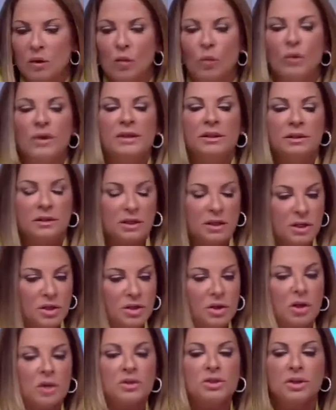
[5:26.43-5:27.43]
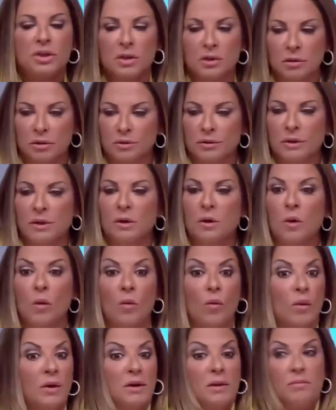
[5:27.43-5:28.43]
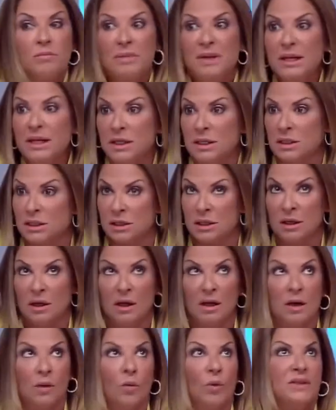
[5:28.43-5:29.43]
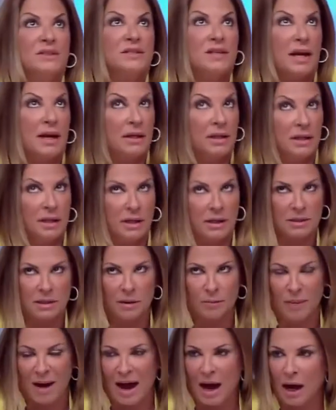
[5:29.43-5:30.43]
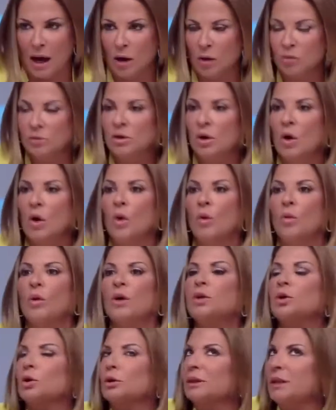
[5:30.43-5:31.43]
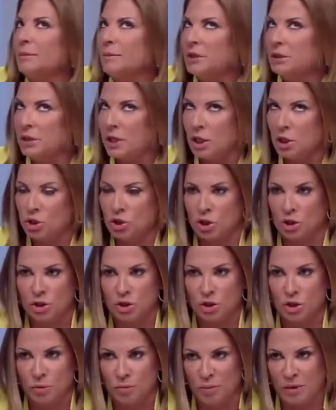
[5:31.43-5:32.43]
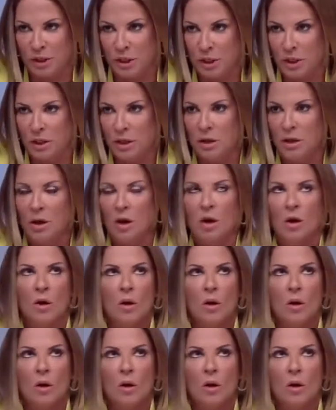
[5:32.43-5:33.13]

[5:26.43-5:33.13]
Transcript: we teach our children what it means, what dating is about, what her limitations should be,